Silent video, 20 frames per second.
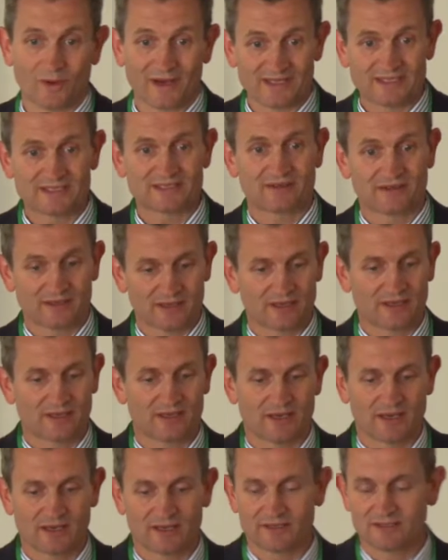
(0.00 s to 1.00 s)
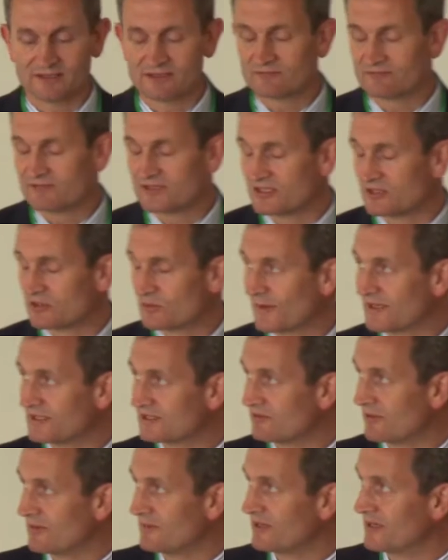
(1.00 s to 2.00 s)
waste and residual
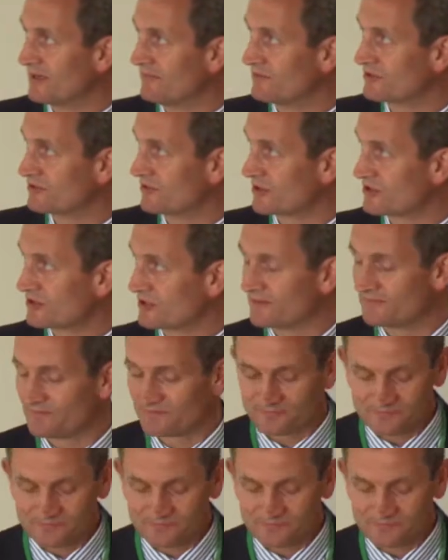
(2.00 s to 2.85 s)
waste treatment infrastructure.